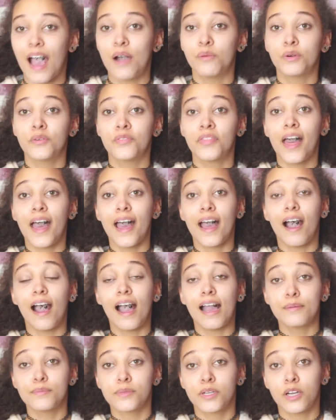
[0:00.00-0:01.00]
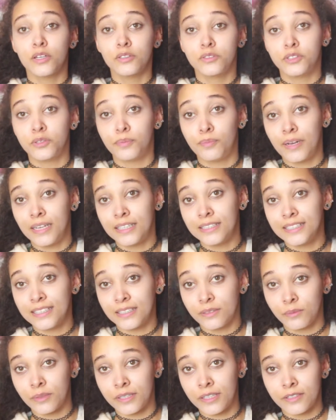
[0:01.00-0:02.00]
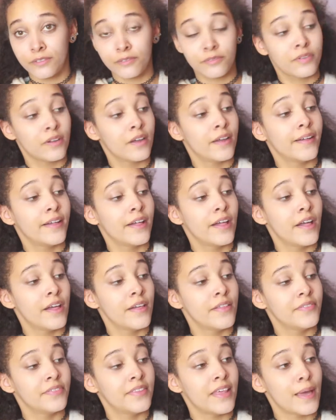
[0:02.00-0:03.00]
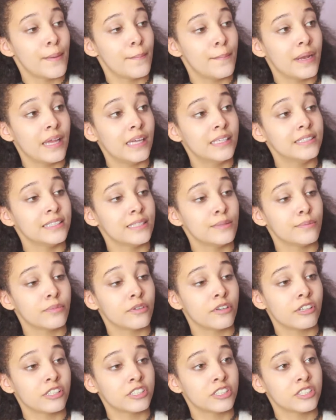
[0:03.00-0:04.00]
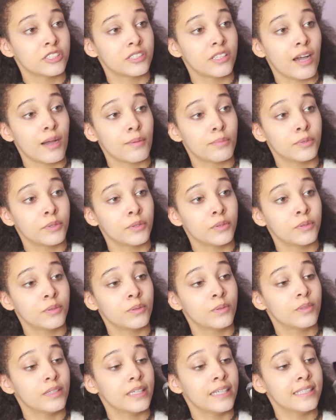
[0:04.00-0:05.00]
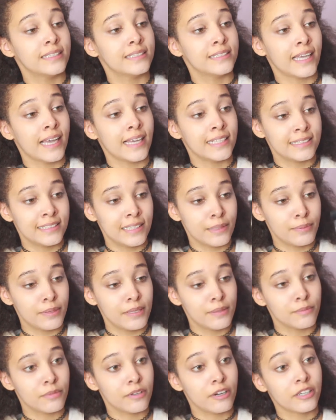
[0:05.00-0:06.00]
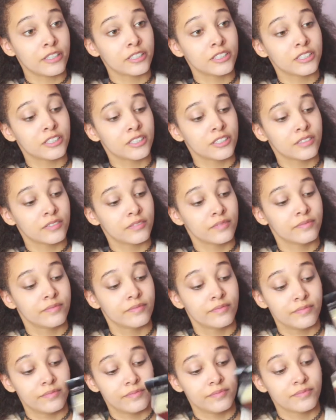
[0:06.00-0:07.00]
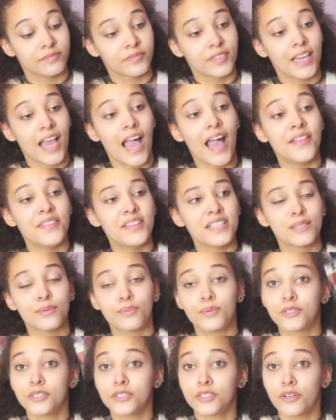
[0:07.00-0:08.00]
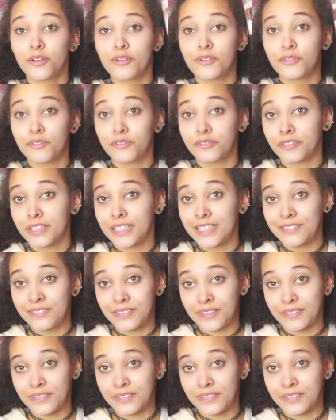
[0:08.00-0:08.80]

And with that, I'm going to blend it with their blending brush that I bought. It's a stippling brush, and this was three pounds